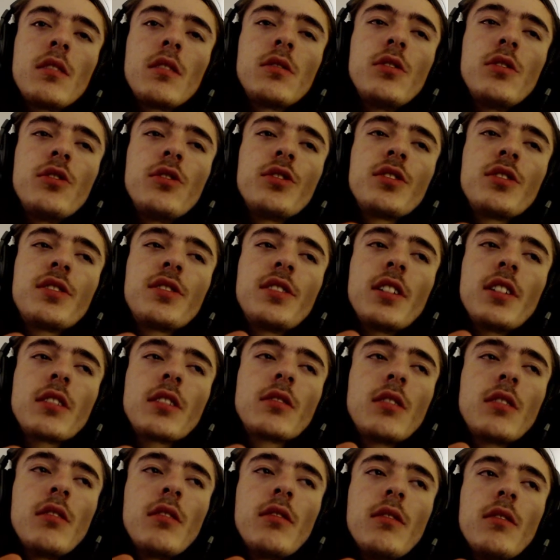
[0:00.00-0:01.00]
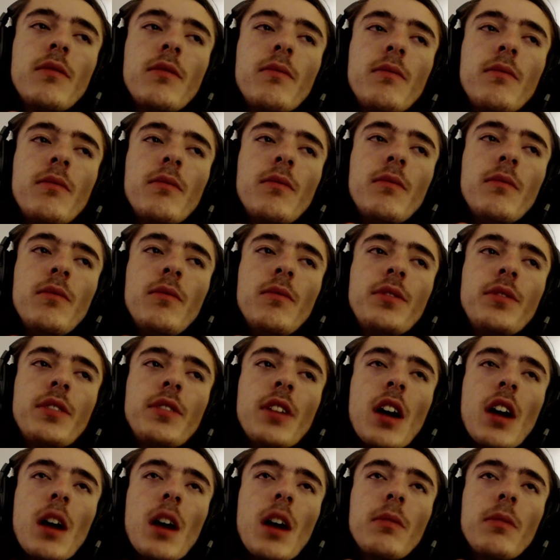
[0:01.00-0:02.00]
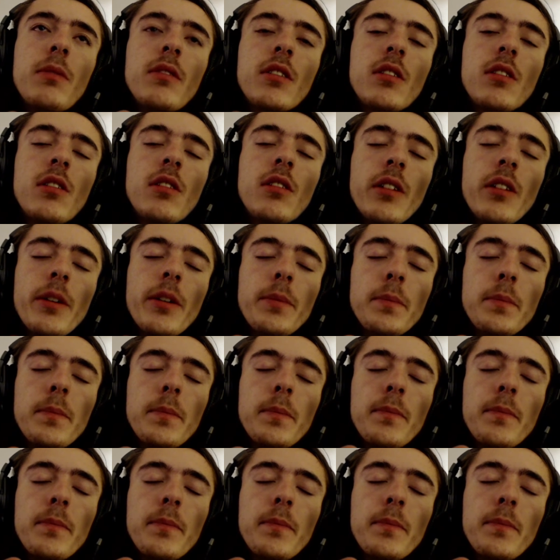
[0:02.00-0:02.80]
just stuck to the top of the car